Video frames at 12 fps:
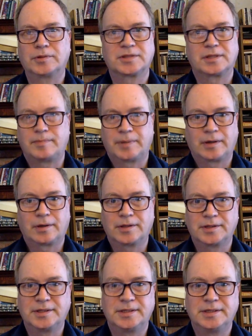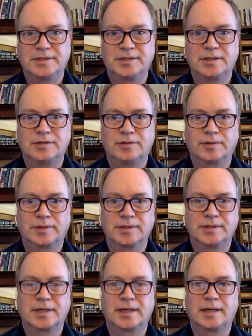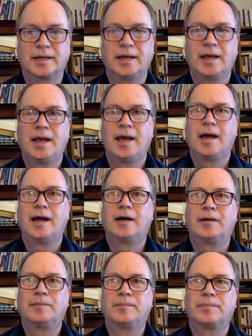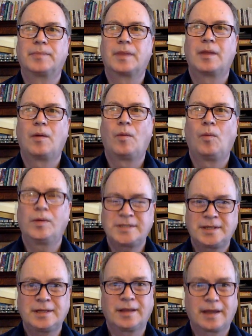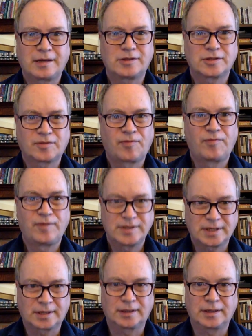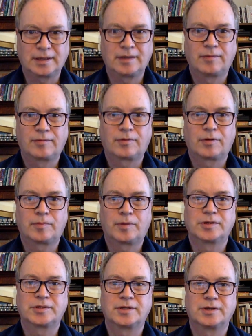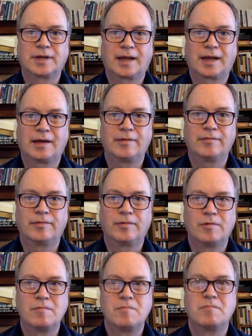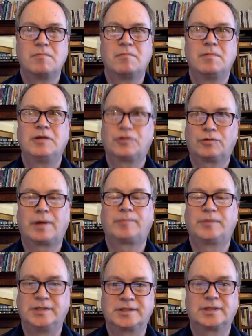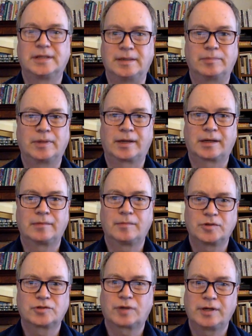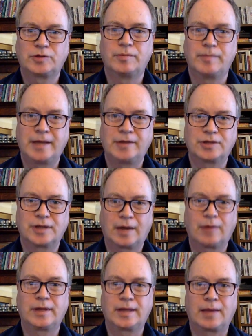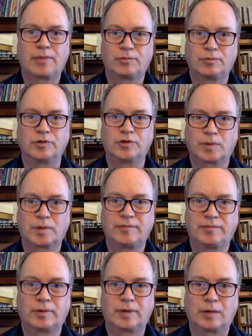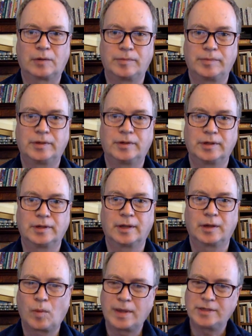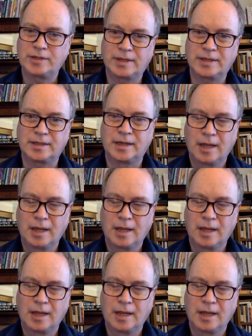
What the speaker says: sleeping on the TTC during the day. Um, what's it like just physically for a person to have interrupted sleep? Like, I'm just trying to imagine how they get through a 24-hour period. Like, when do they,